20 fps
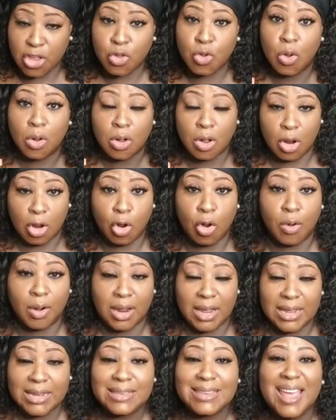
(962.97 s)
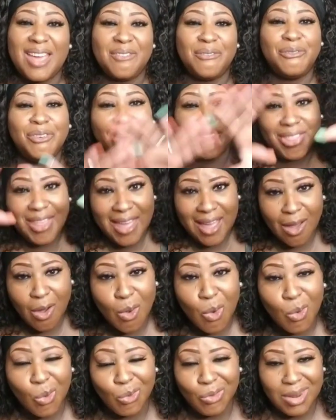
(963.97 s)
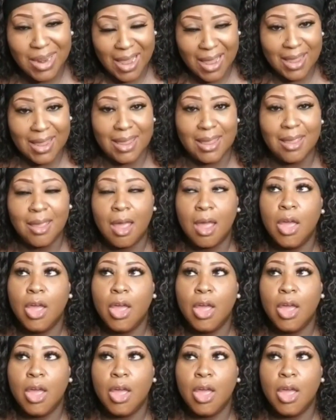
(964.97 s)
your caloric intake for that whole day,